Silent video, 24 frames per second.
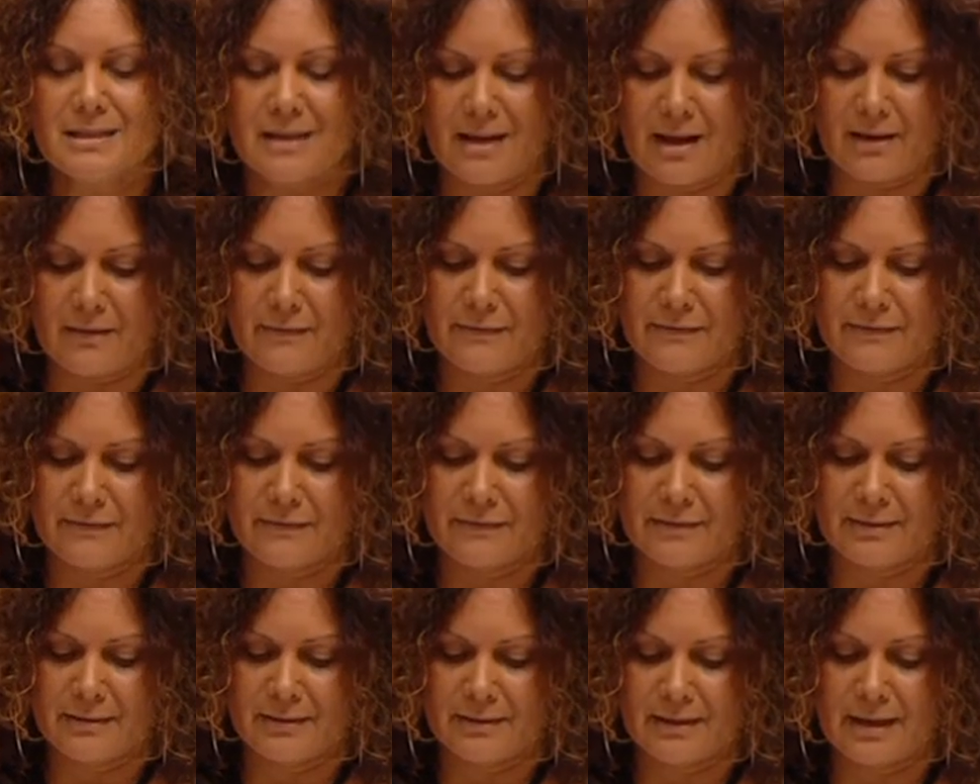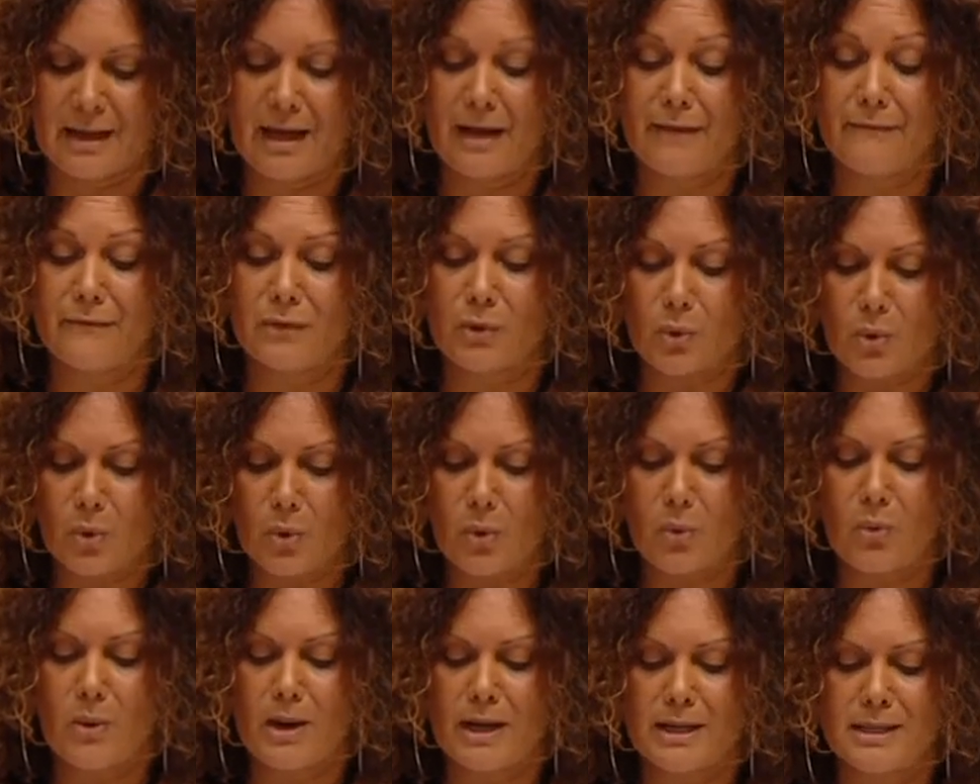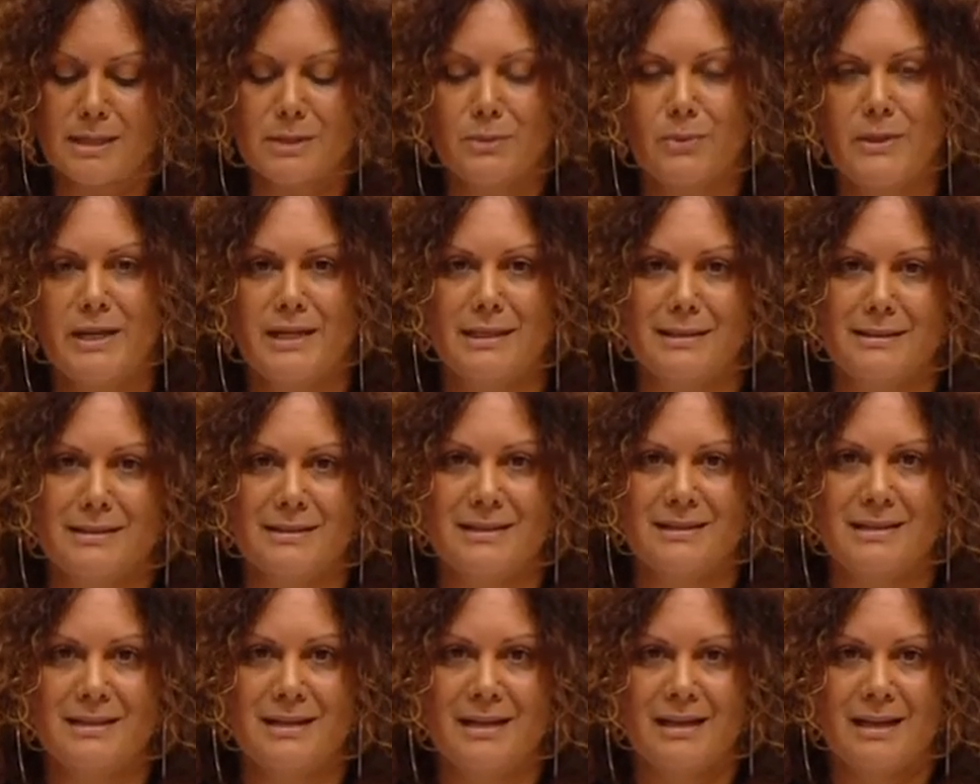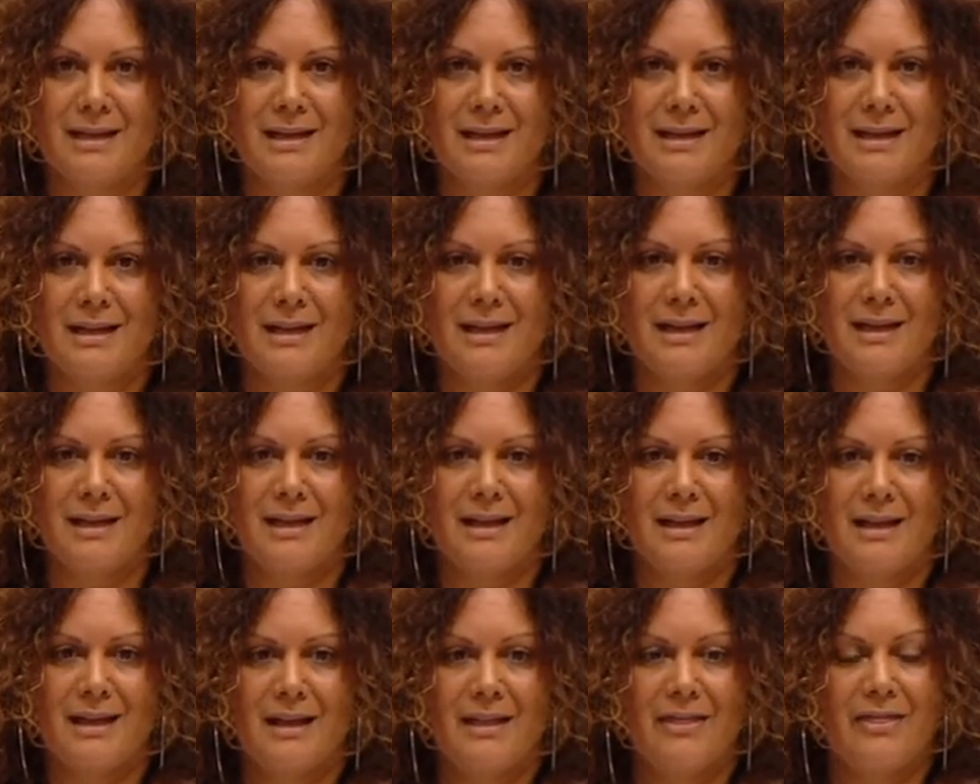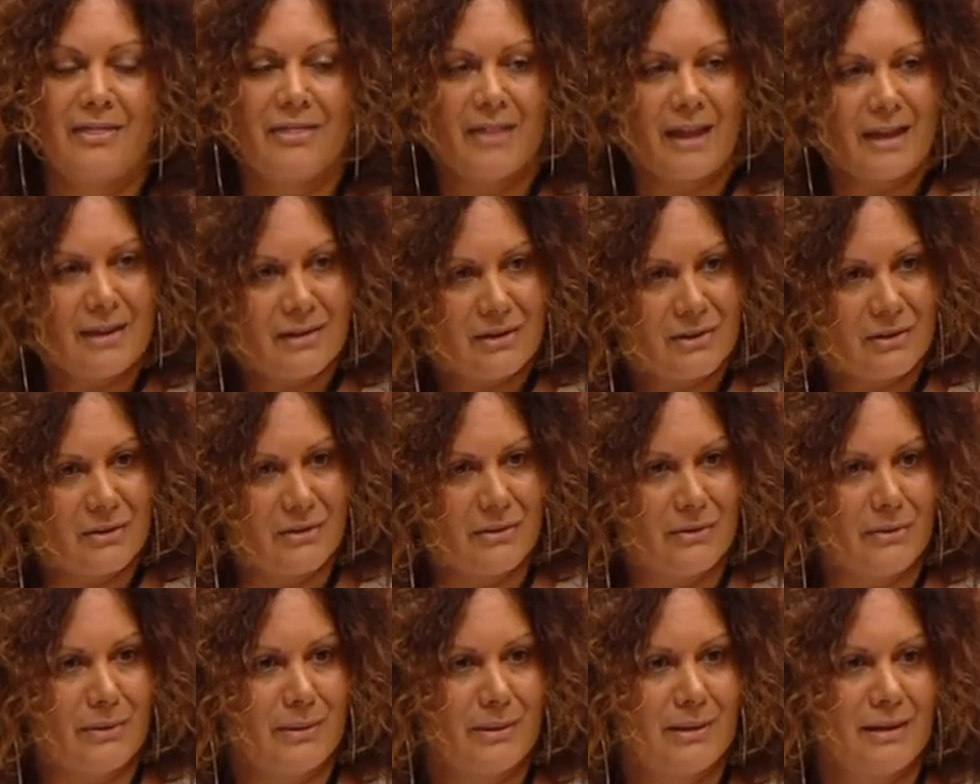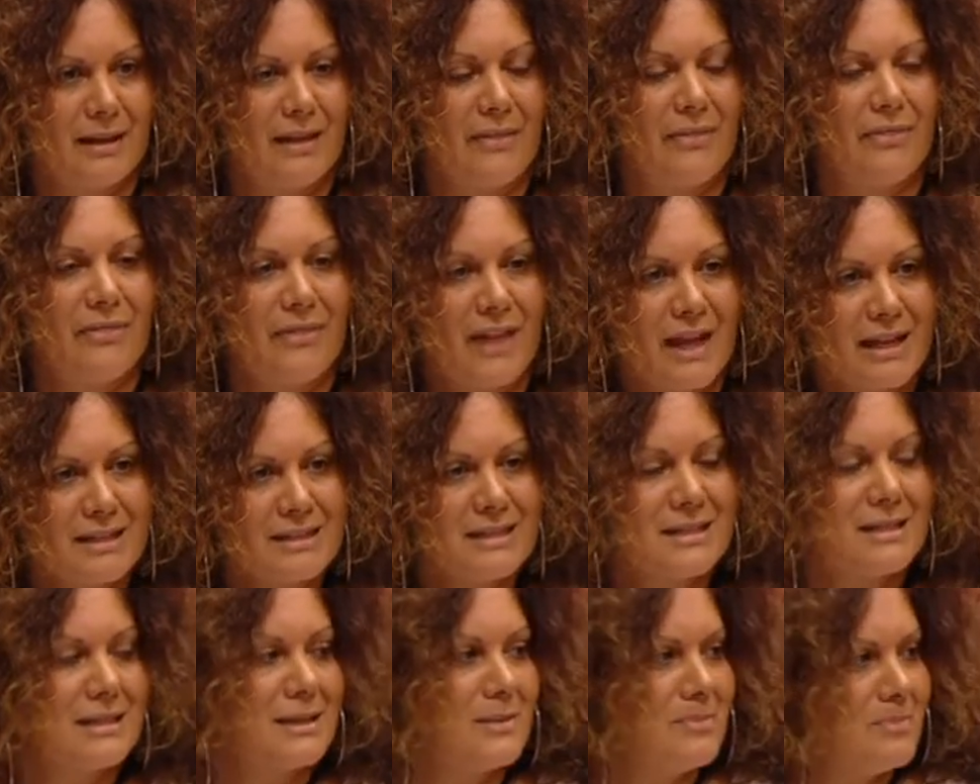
love. Love always wins. Thank you, and that's the